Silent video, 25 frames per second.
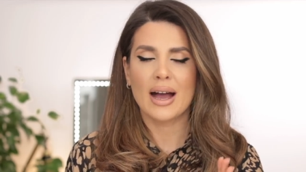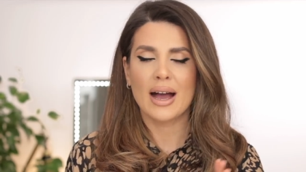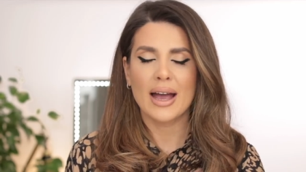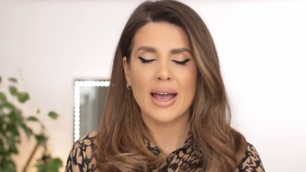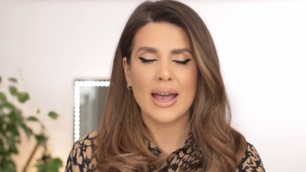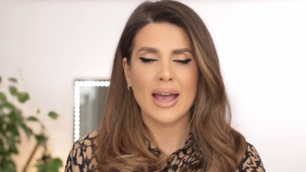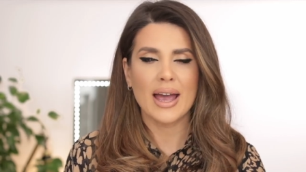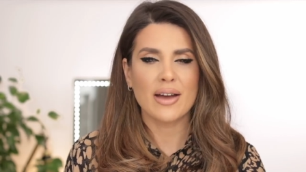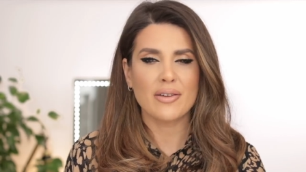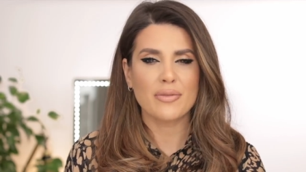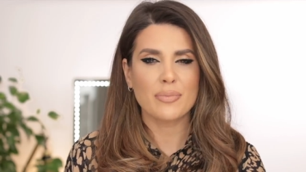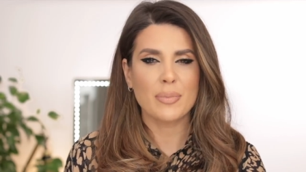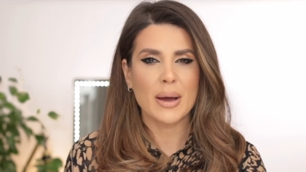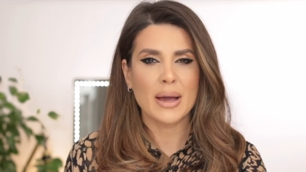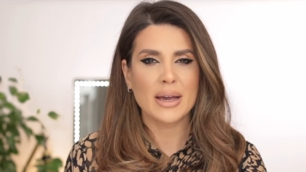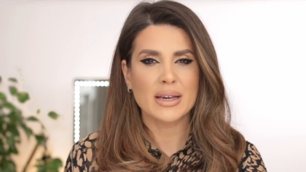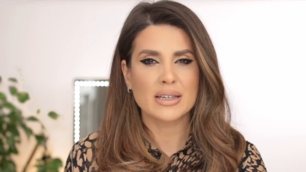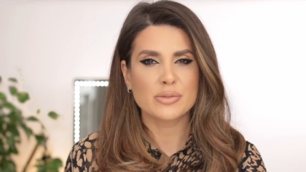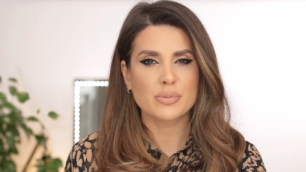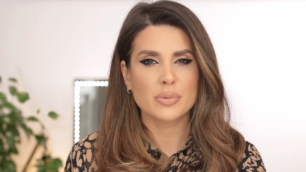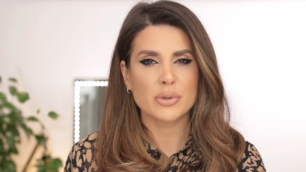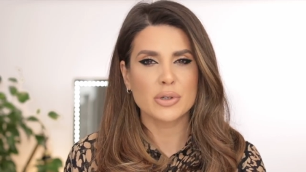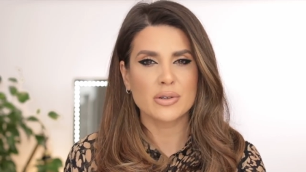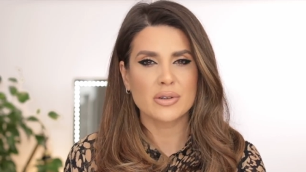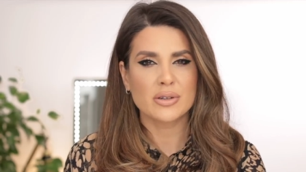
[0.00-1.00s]
I have my
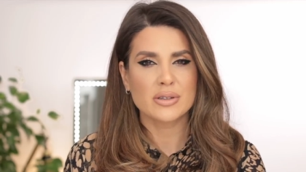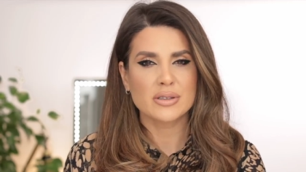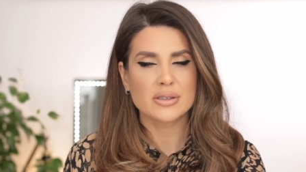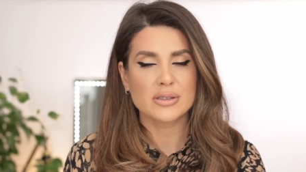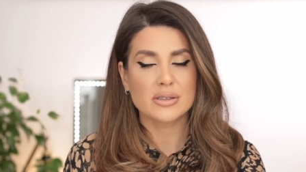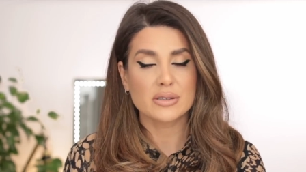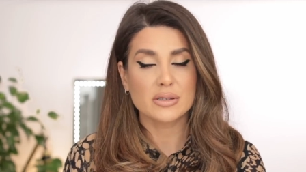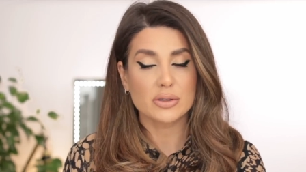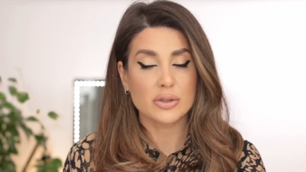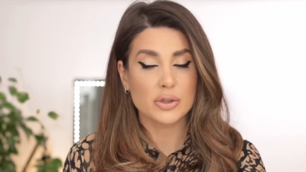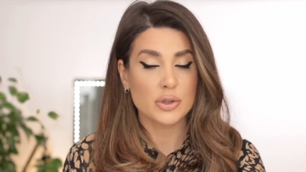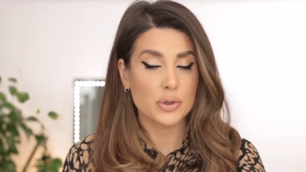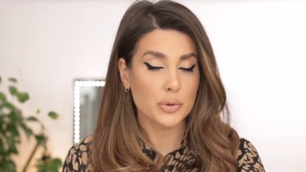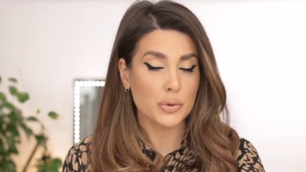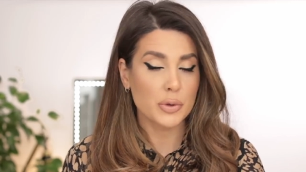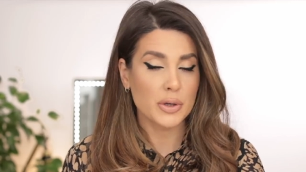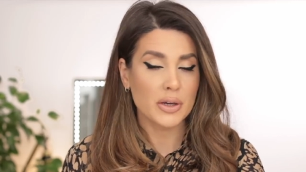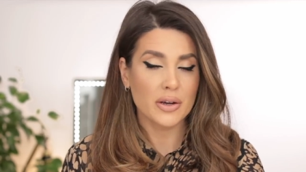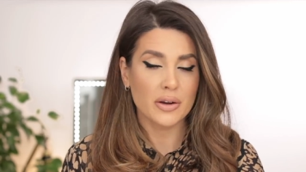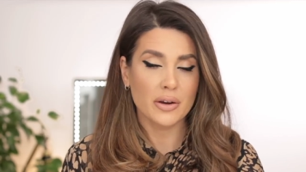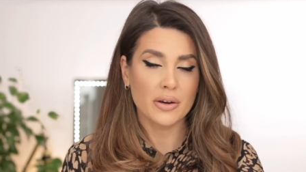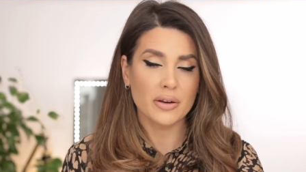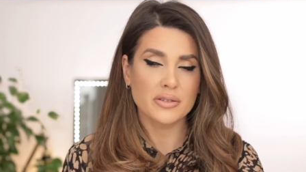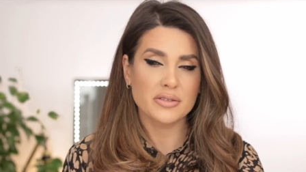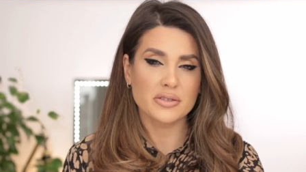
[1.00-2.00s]
experience two
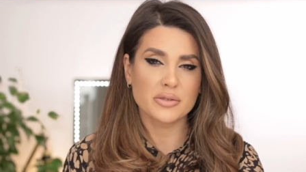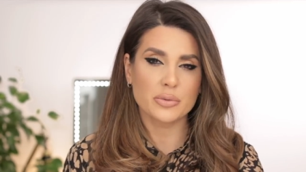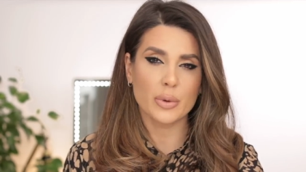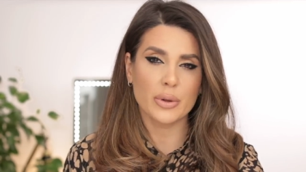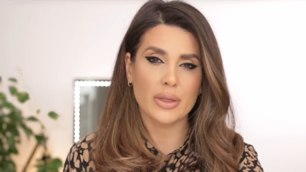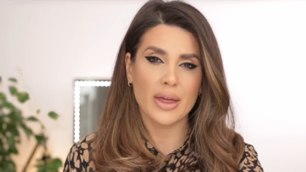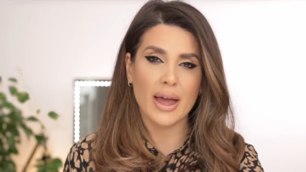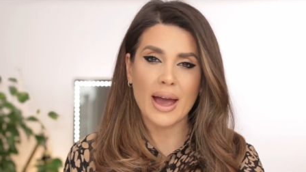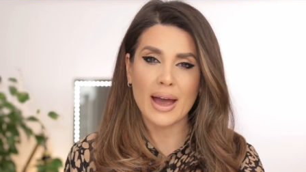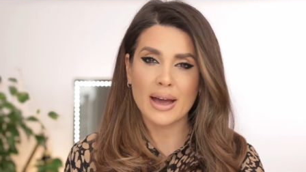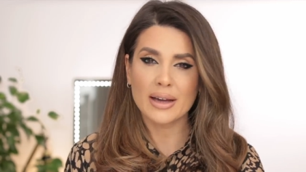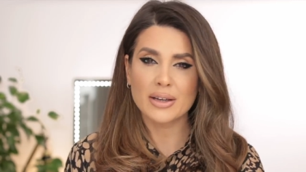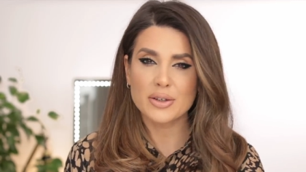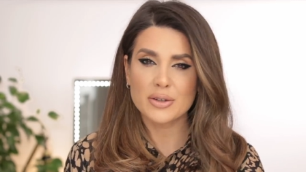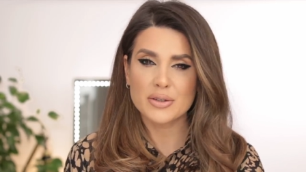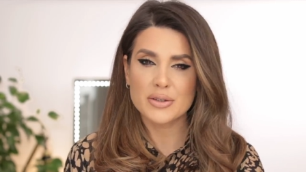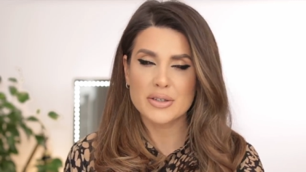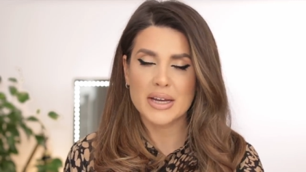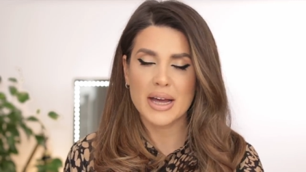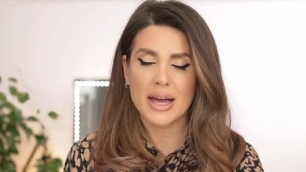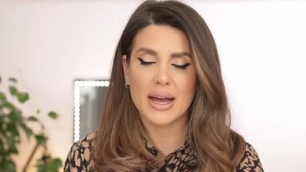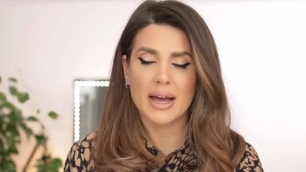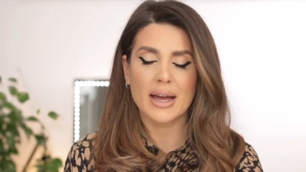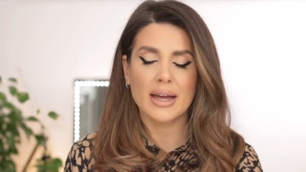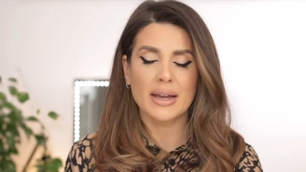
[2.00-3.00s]
years with
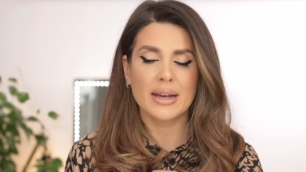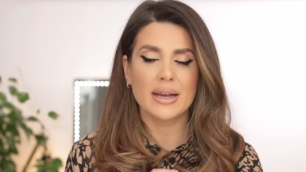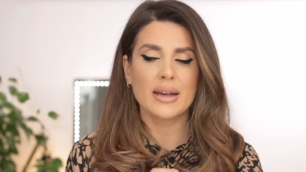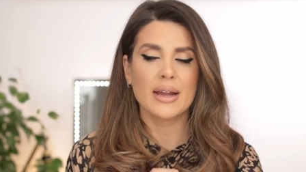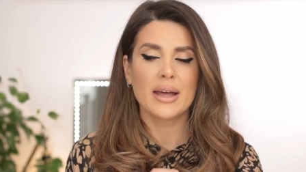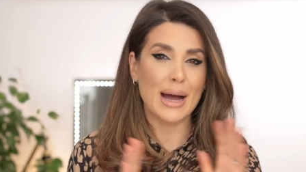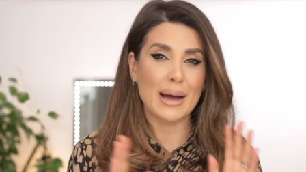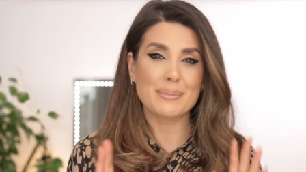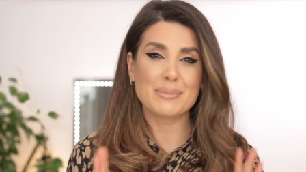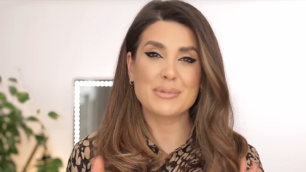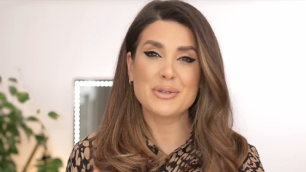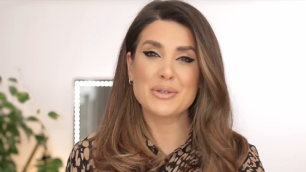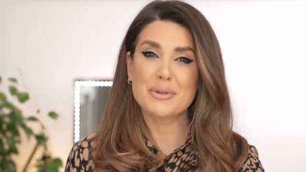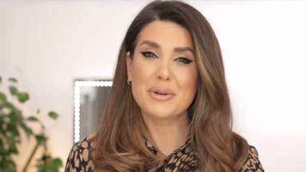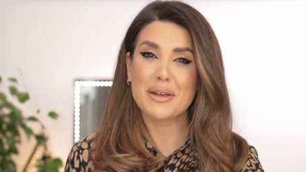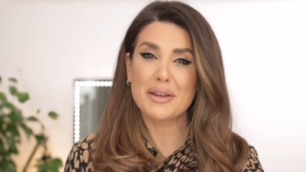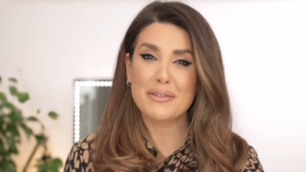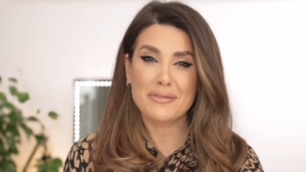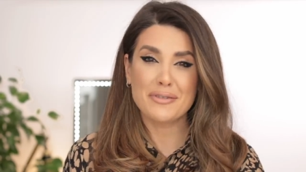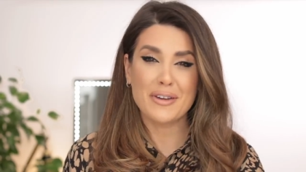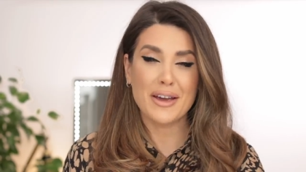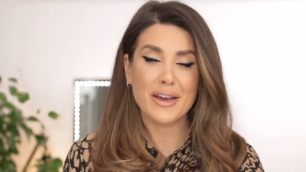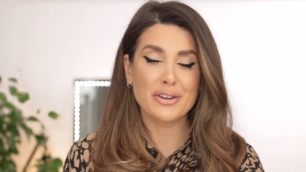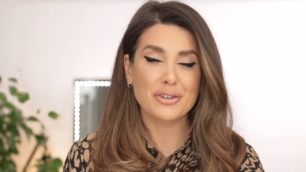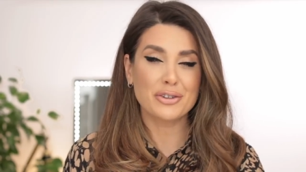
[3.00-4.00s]
Accutane. I'm
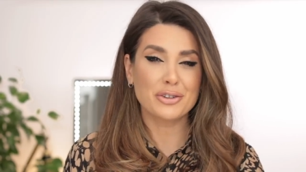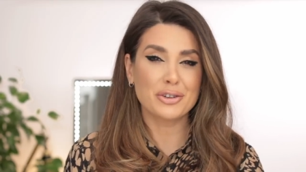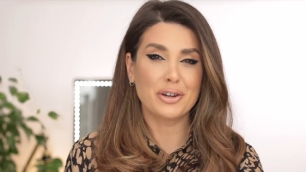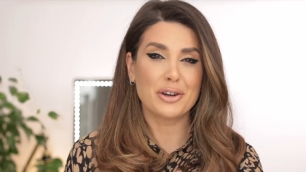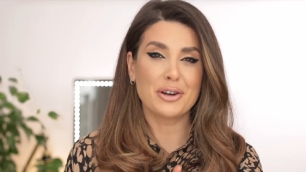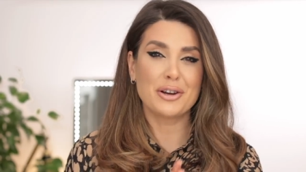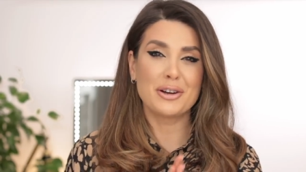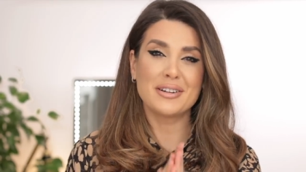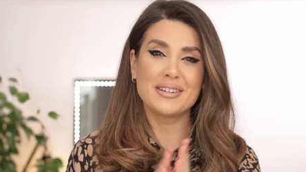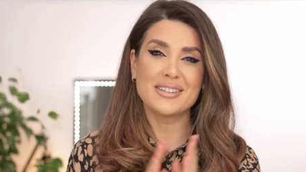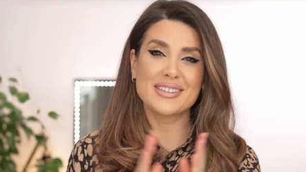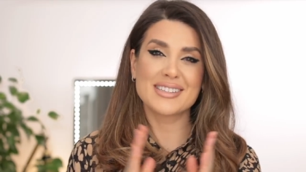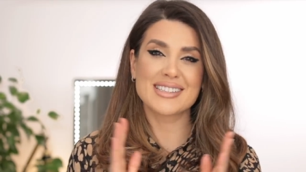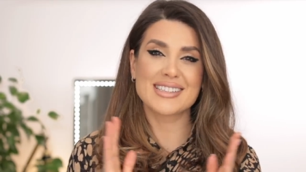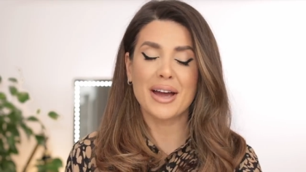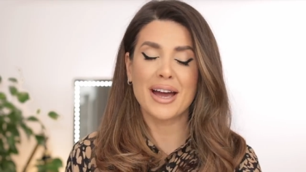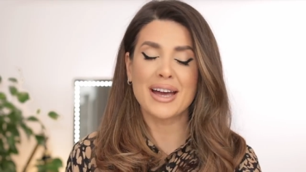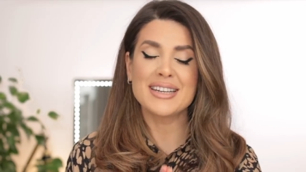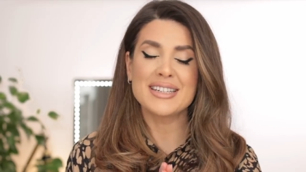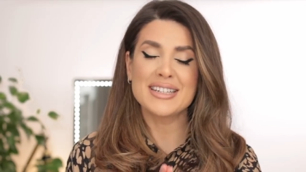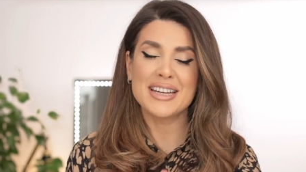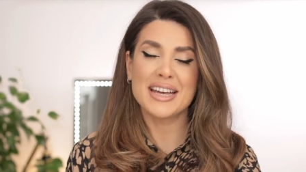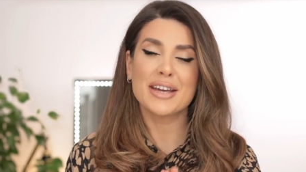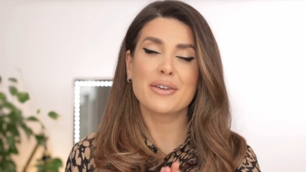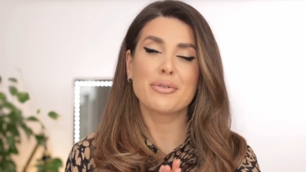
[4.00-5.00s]
doing facials.
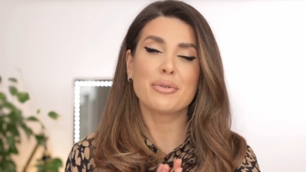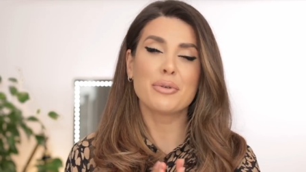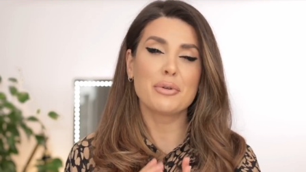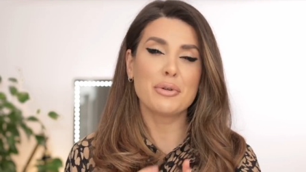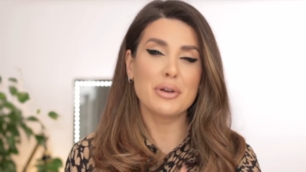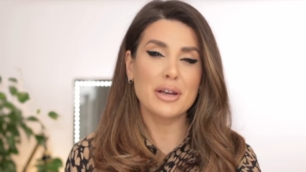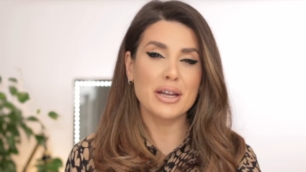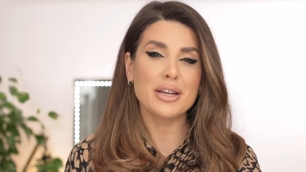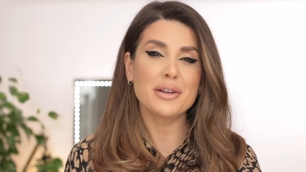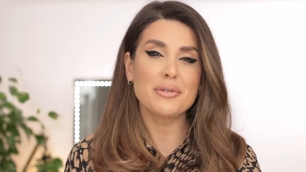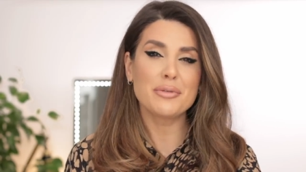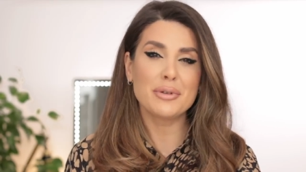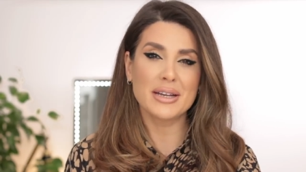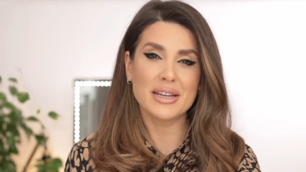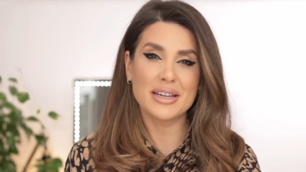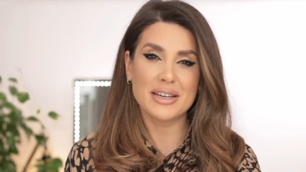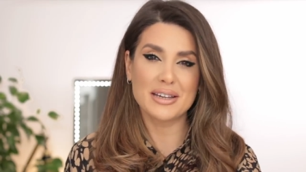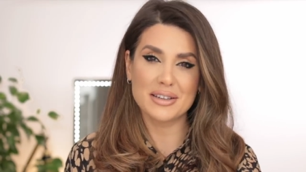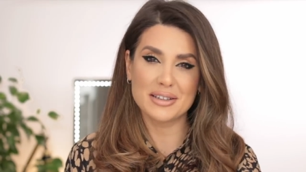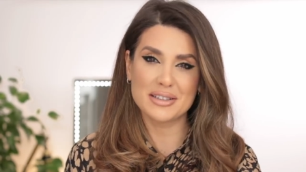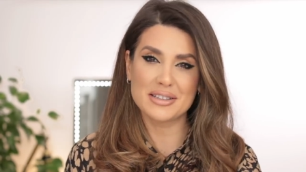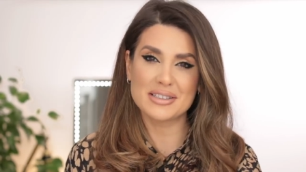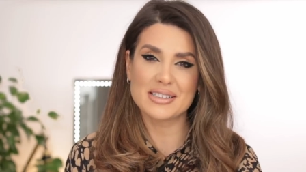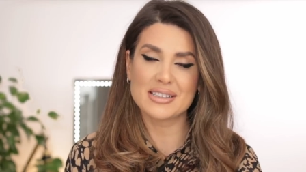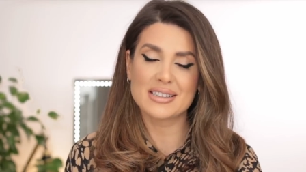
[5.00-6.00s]
I take really really
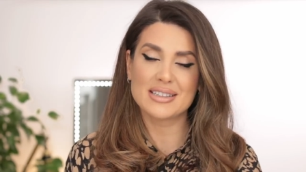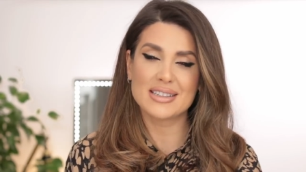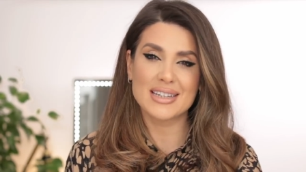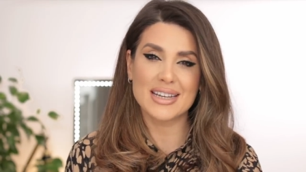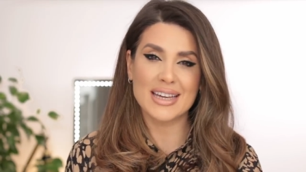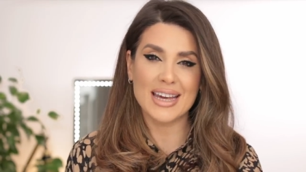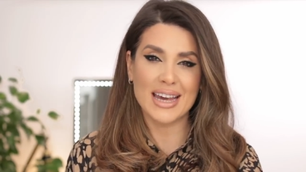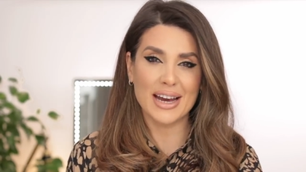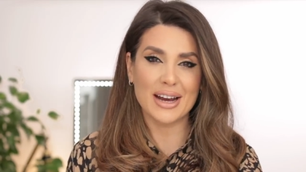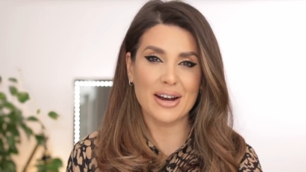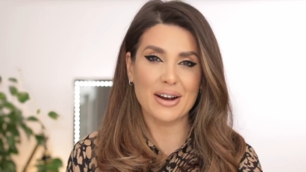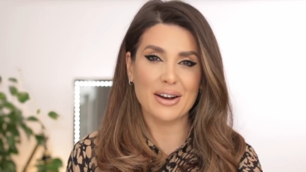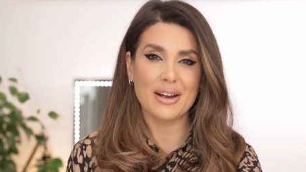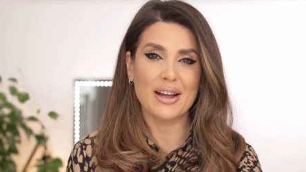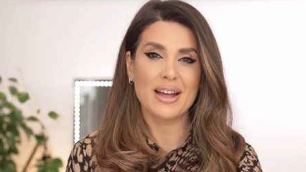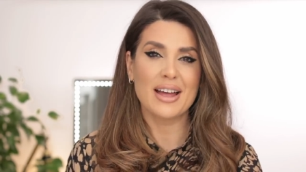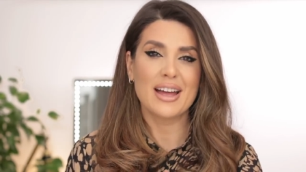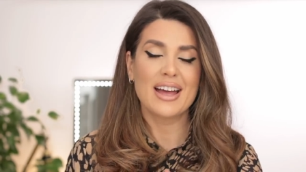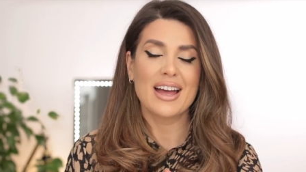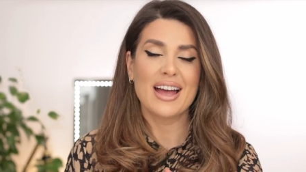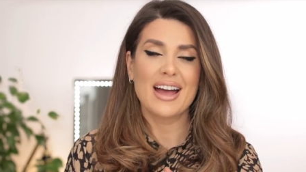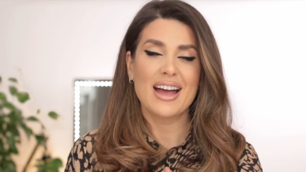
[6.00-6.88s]
good care